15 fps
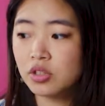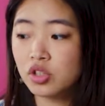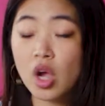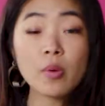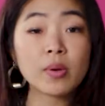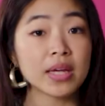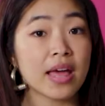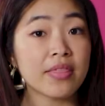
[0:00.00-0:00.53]

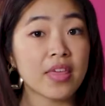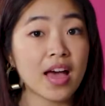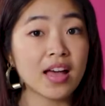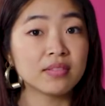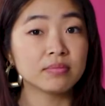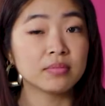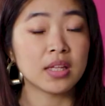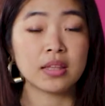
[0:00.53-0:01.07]
go and get
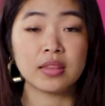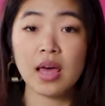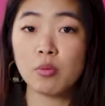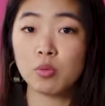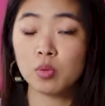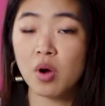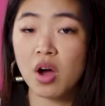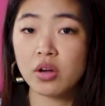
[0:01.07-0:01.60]
that, and that
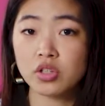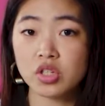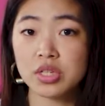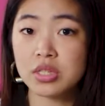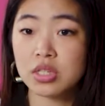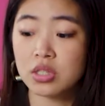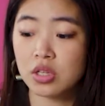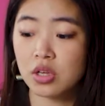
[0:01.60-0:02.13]
will work
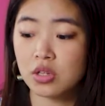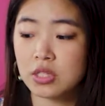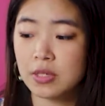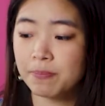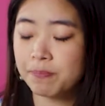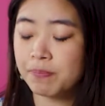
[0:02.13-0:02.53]
just as good.